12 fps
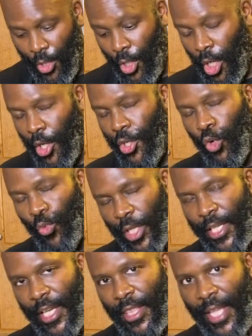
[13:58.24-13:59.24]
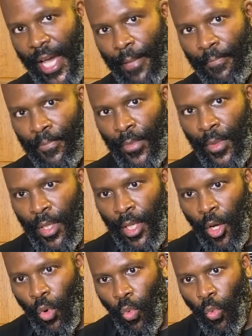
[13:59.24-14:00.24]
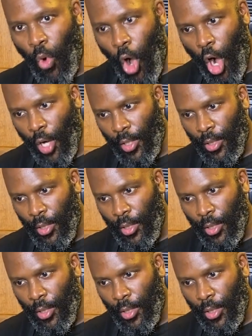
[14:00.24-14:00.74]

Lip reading: you'll really get that wok